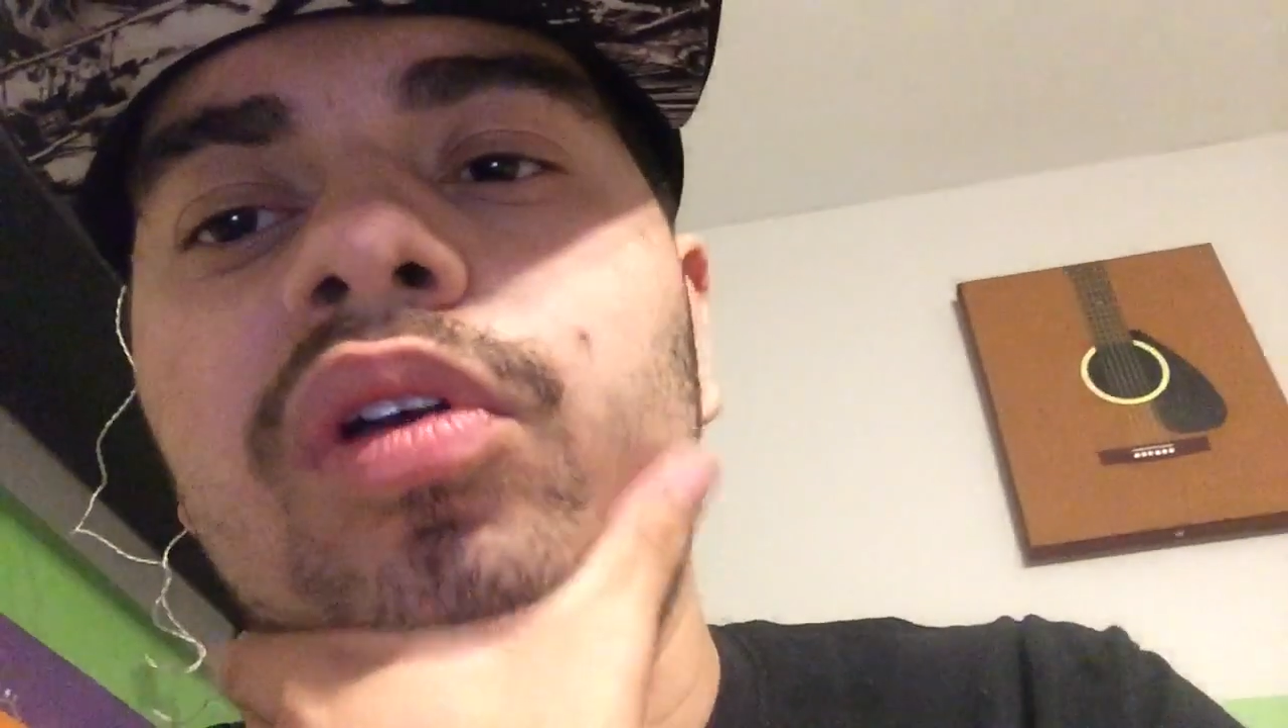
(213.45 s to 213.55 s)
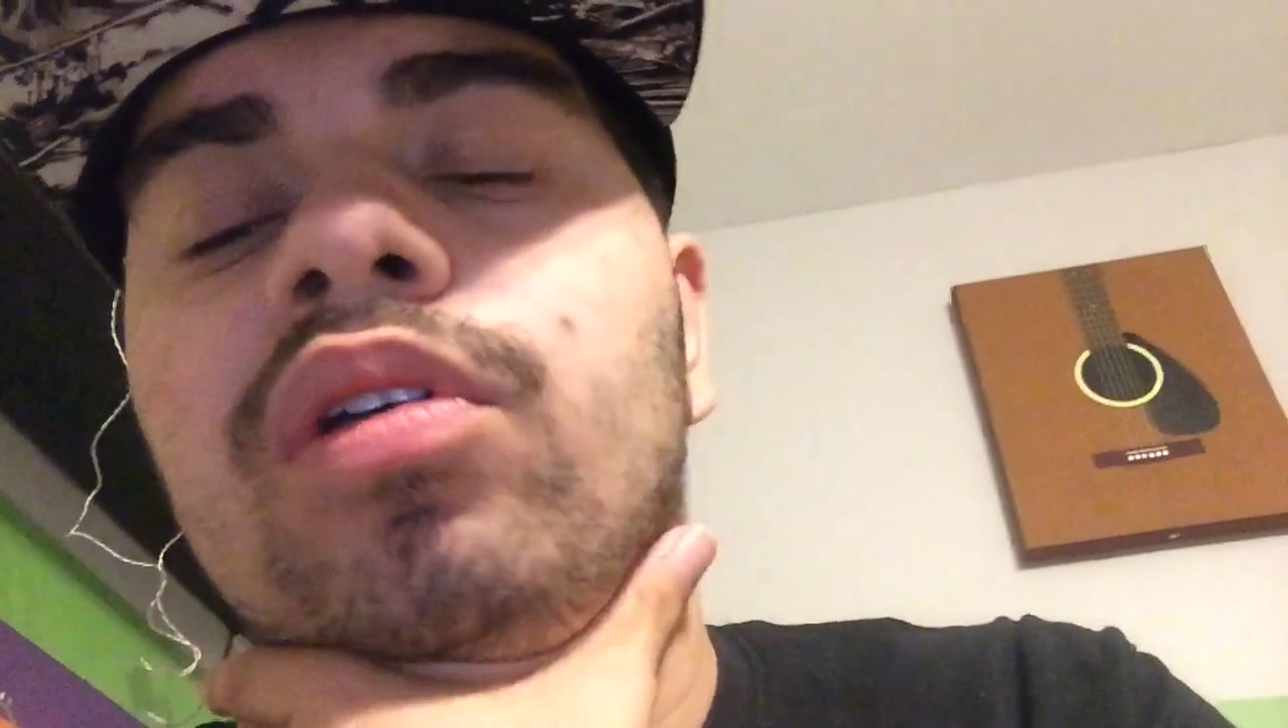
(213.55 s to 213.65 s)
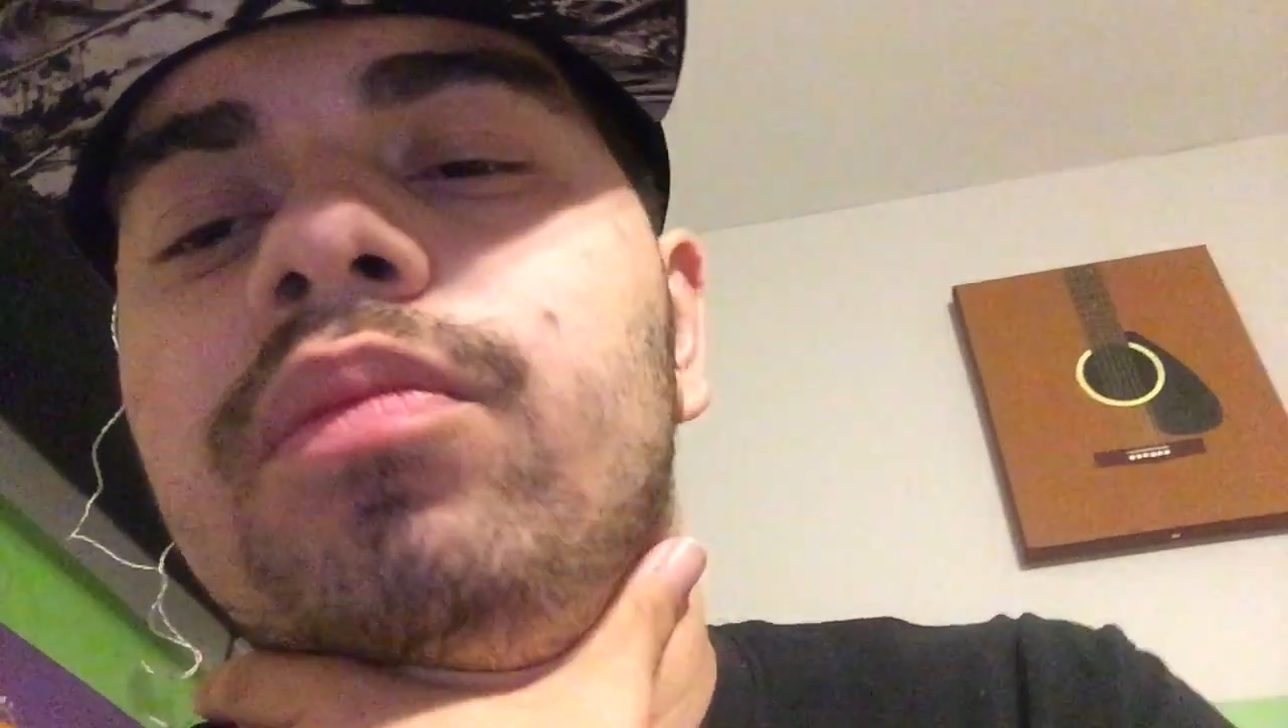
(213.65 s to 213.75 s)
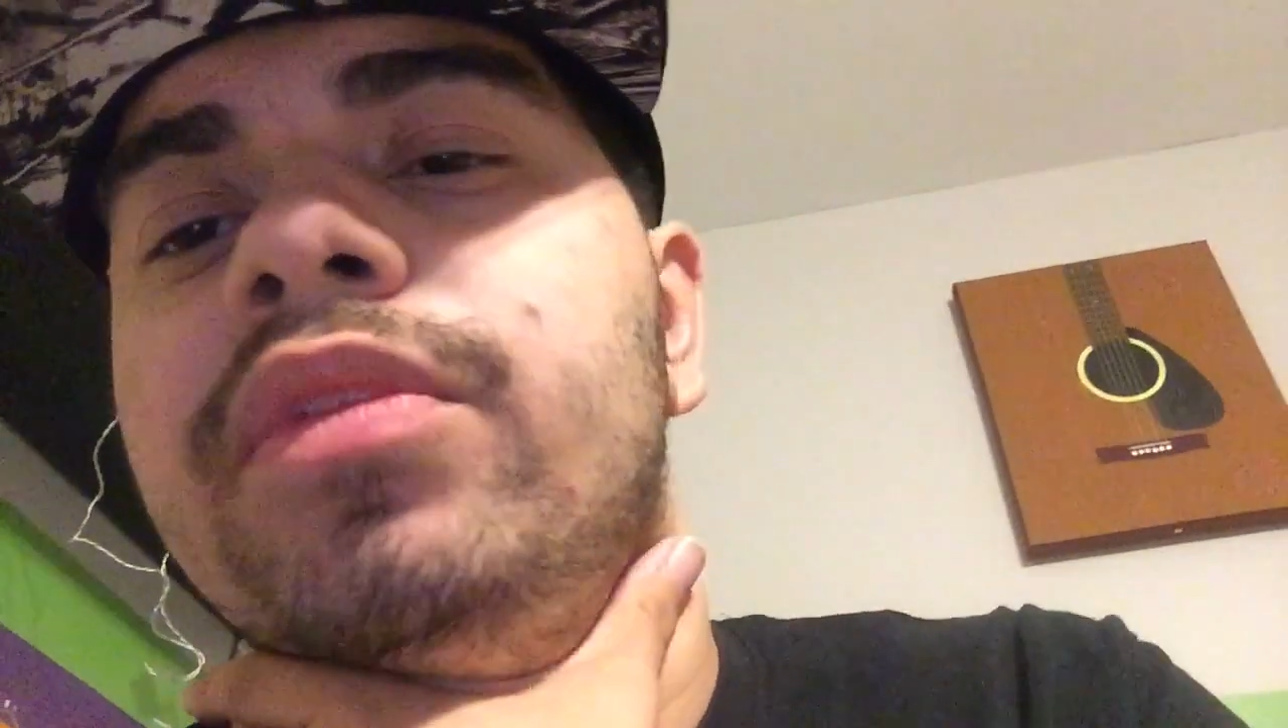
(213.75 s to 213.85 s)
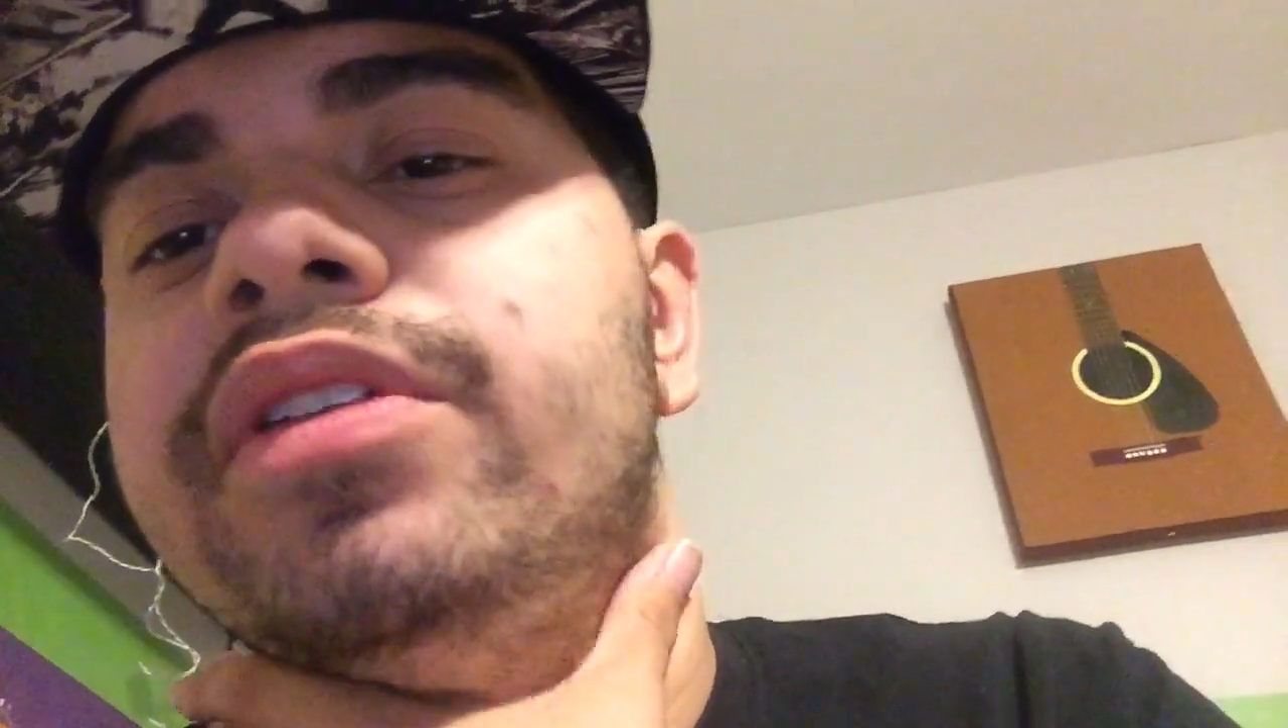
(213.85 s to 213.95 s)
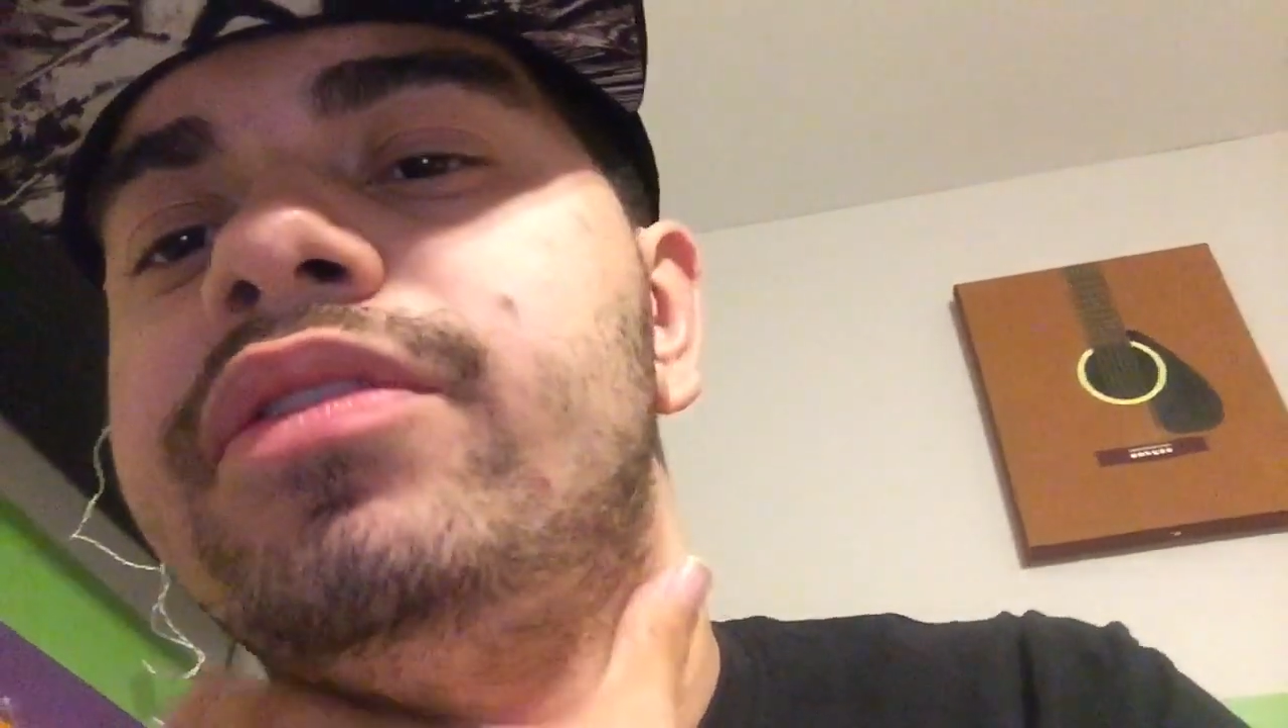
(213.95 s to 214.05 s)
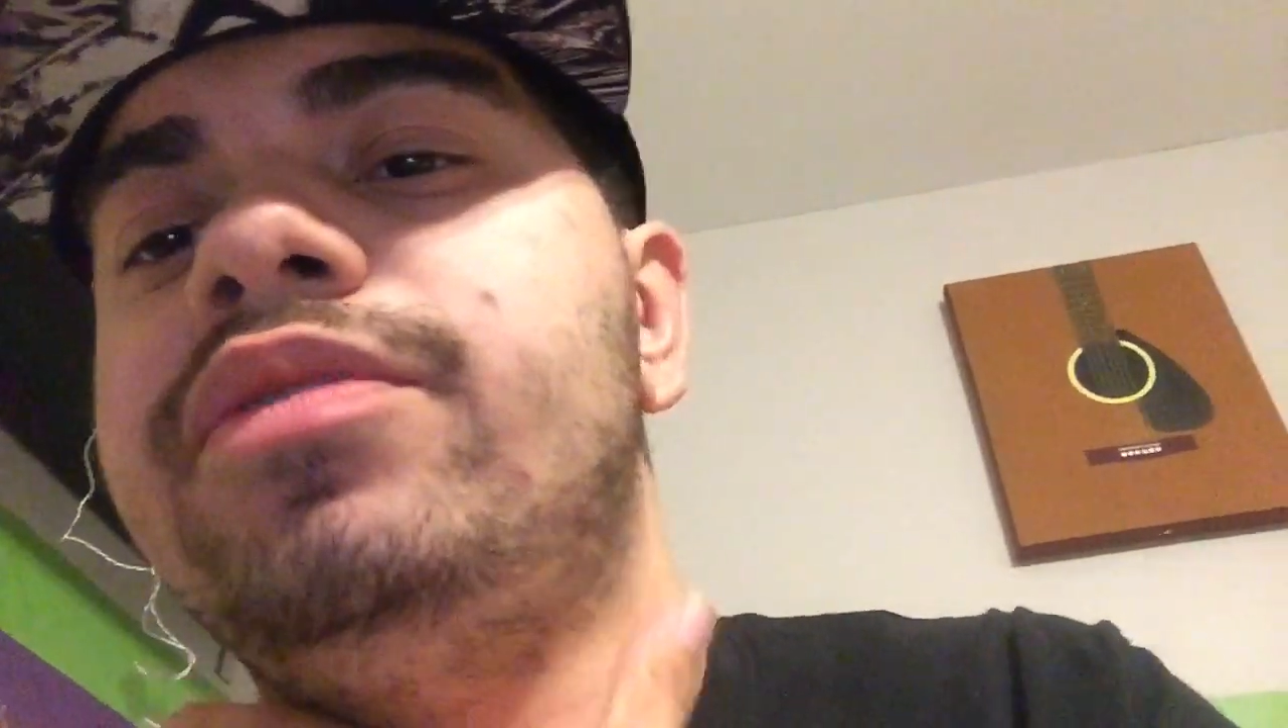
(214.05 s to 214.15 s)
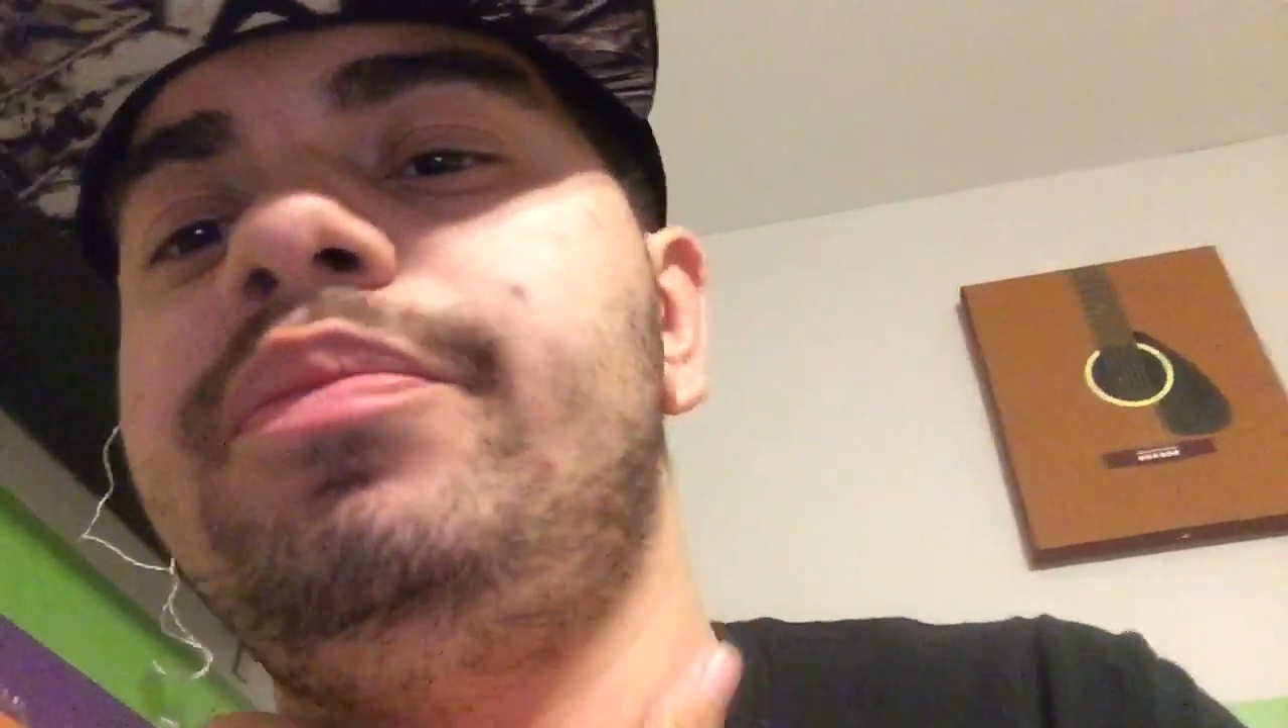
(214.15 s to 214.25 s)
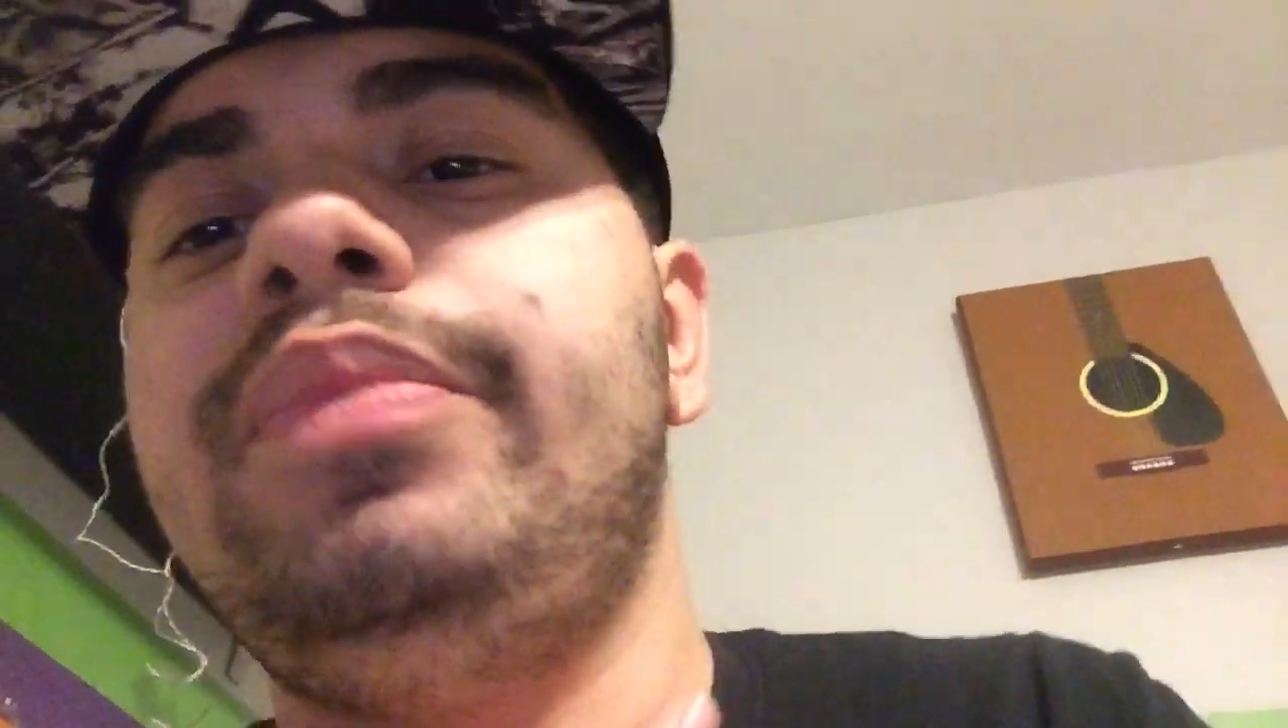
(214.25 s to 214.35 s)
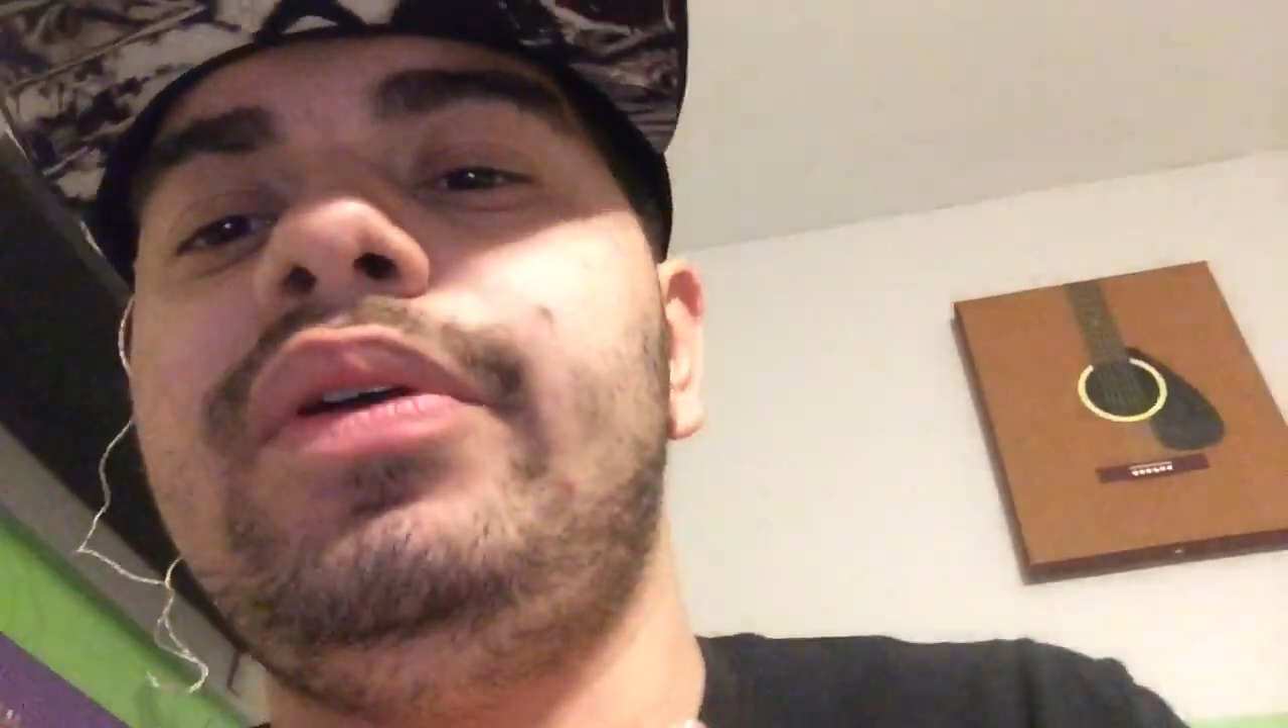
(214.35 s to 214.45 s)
comments,